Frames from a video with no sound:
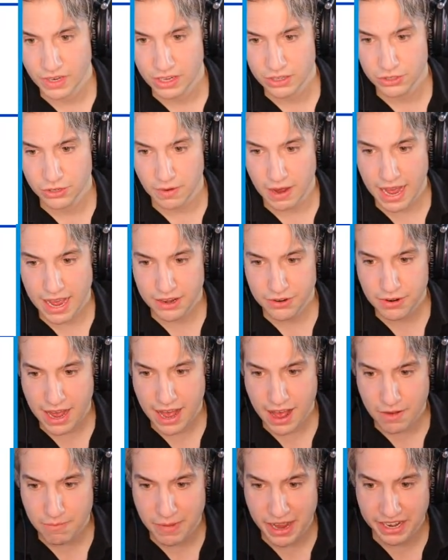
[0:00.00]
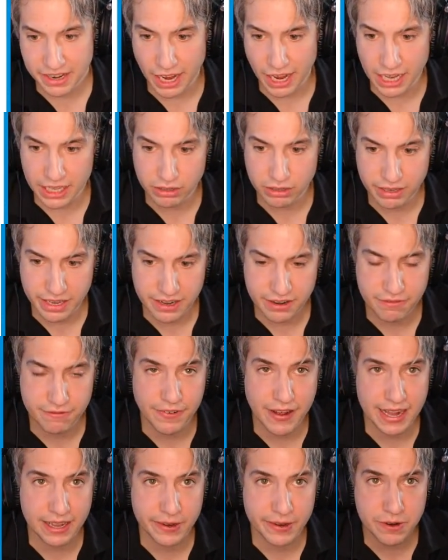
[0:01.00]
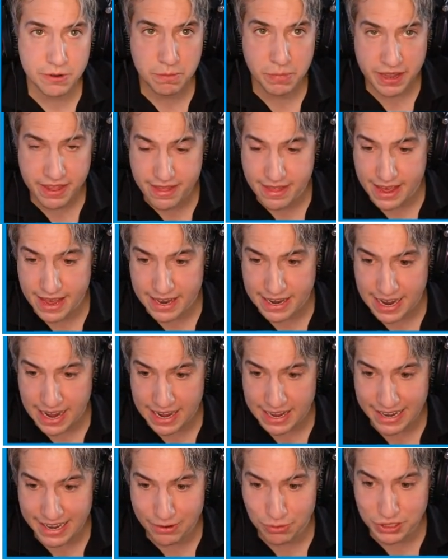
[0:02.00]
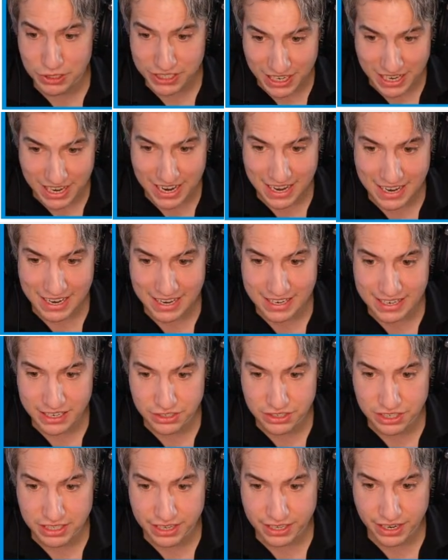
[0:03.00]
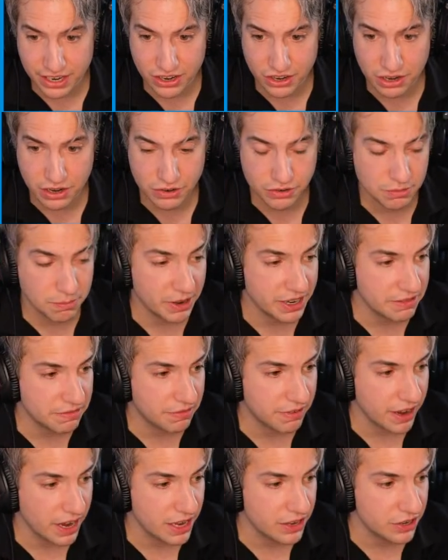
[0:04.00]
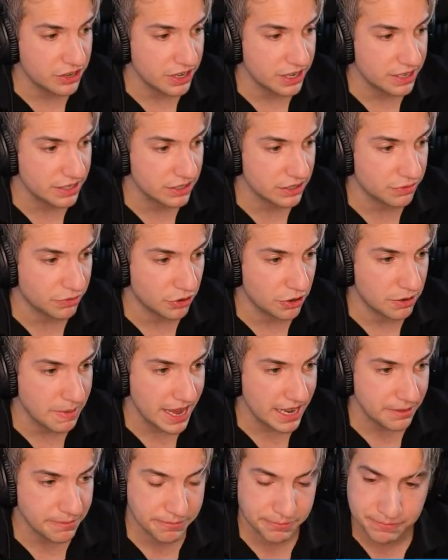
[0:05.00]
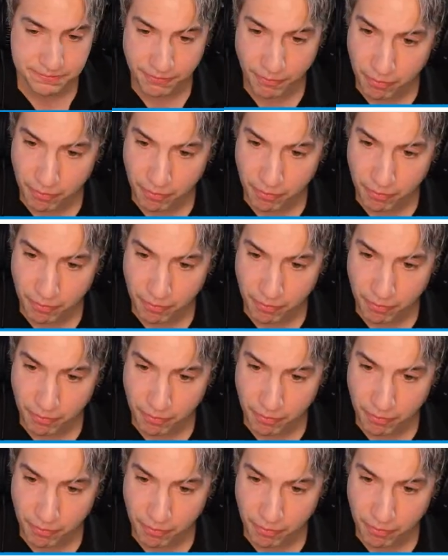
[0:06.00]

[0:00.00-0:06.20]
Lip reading: So I do have my calculated value, but then once again I need to click here to modify the units format,